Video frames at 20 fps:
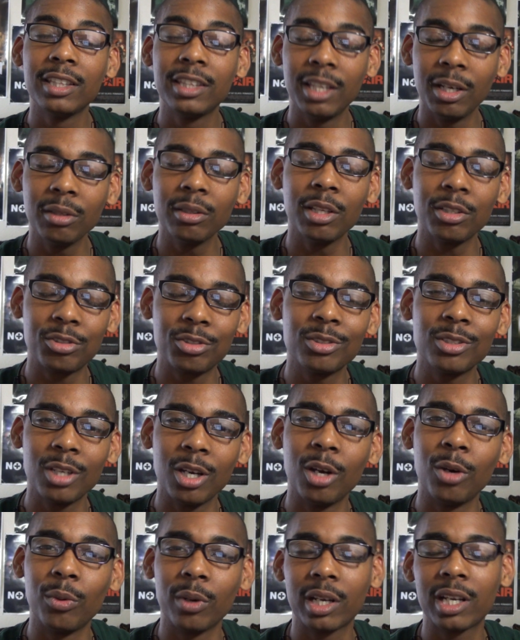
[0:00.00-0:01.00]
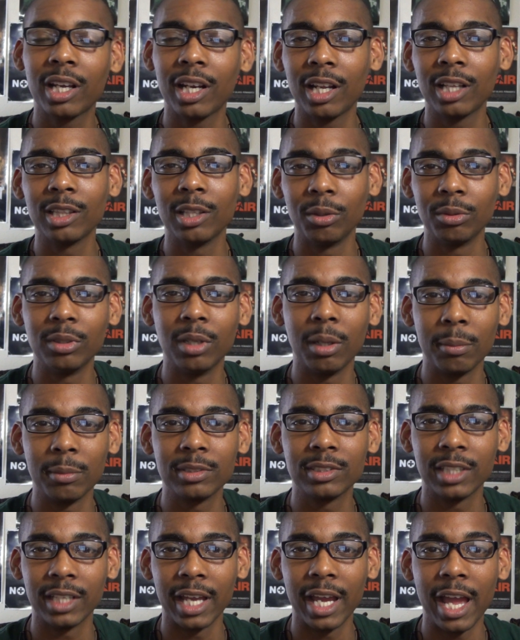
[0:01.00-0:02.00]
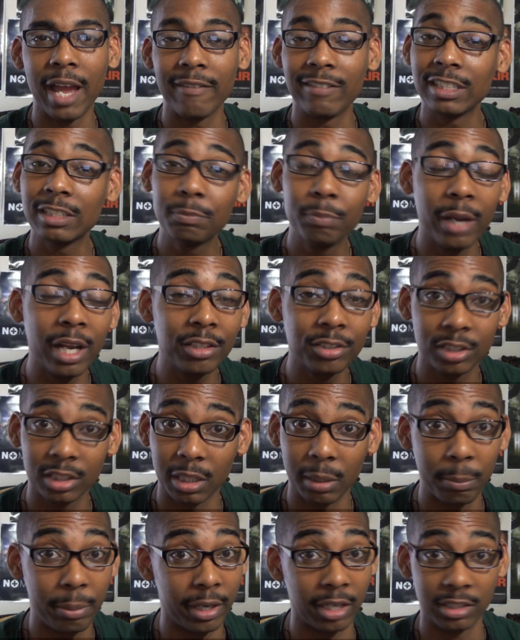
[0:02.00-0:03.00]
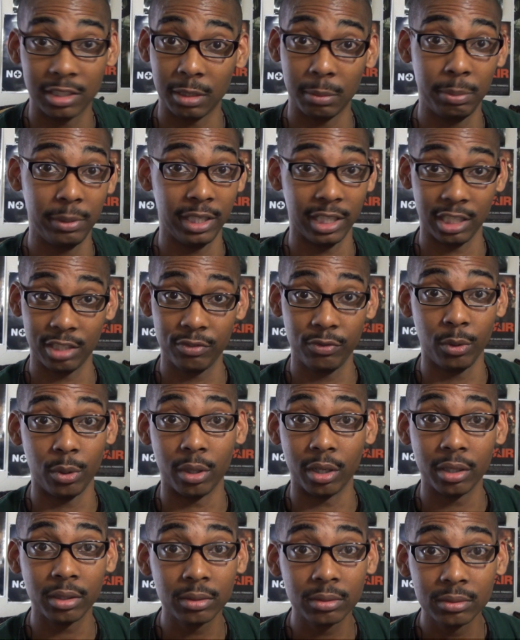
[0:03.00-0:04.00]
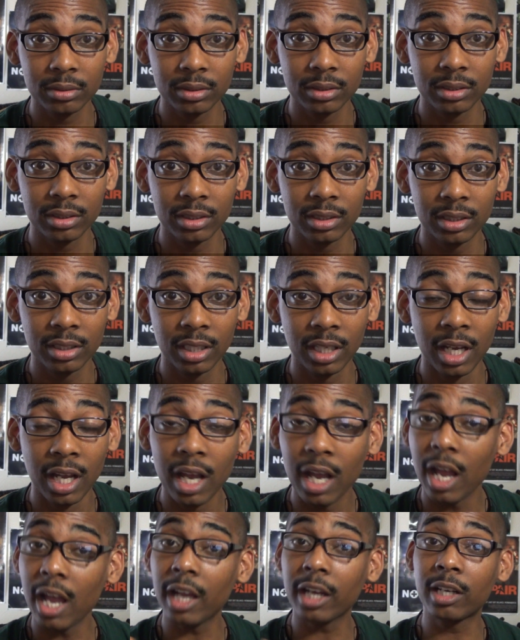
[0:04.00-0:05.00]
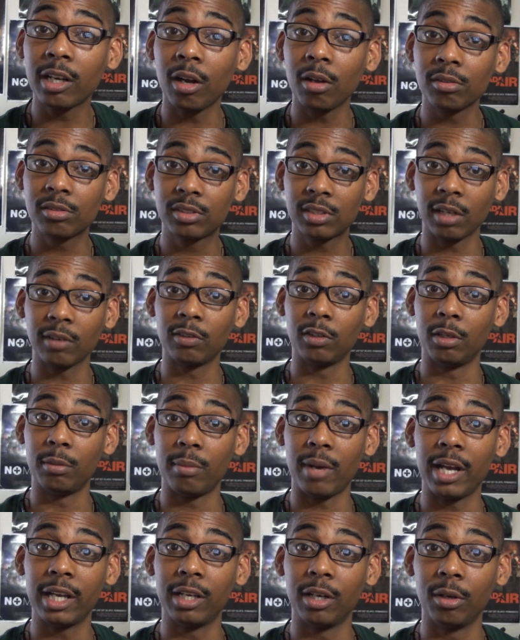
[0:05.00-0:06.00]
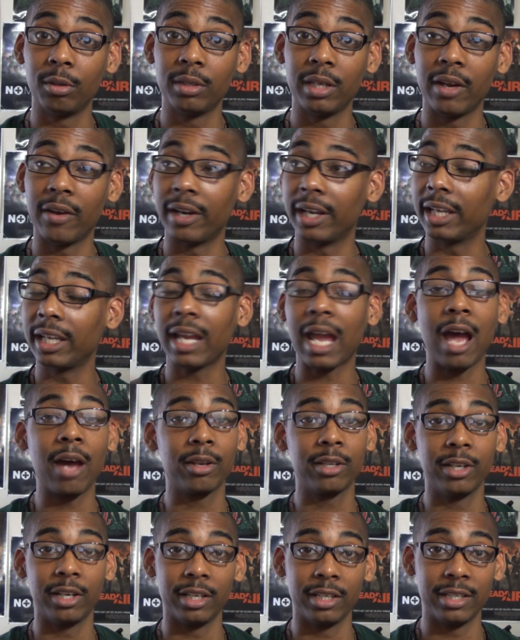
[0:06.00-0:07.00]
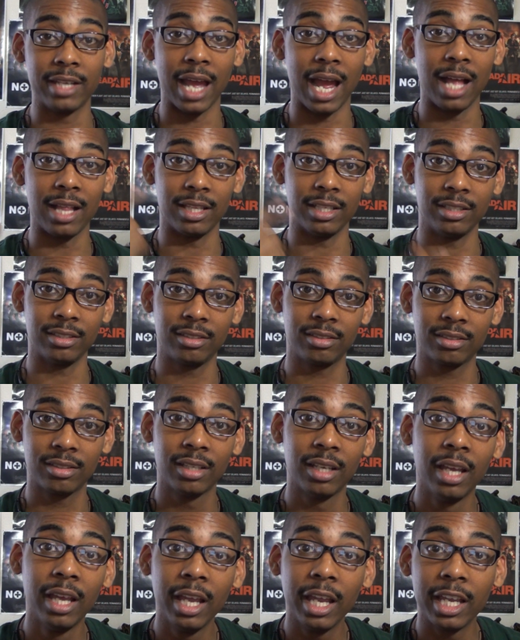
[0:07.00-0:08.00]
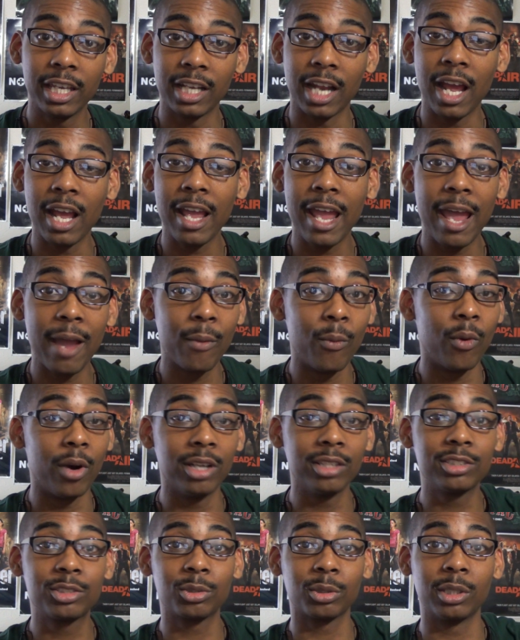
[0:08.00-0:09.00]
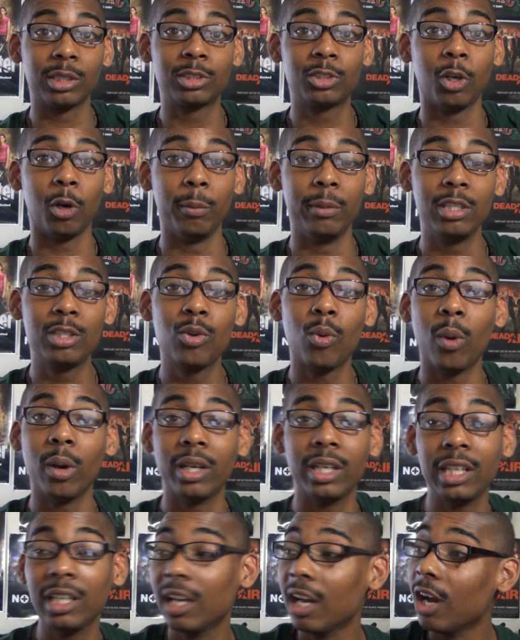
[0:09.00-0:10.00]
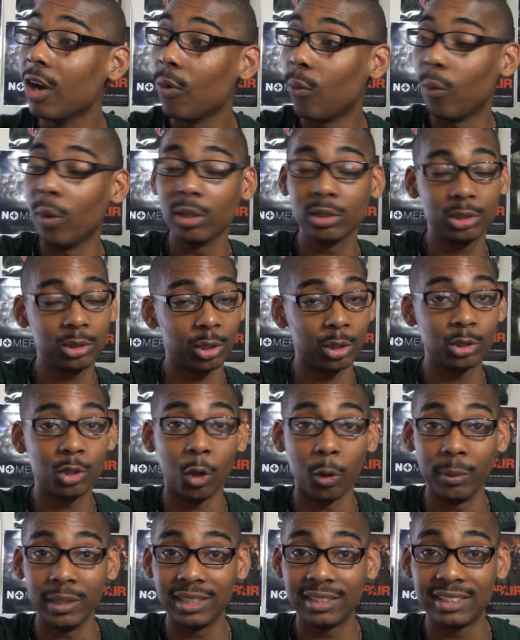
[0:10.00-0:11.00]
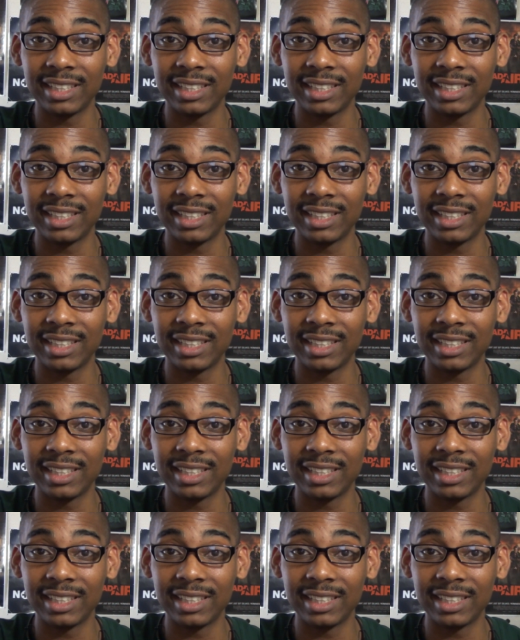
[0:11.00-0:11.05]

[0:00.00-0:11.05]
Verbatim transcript: they'll let you know what kind of low numbers they have, especially compared to the PS4. I called several in my own area out here in Dallas. And I had one store that told me 20, one store told me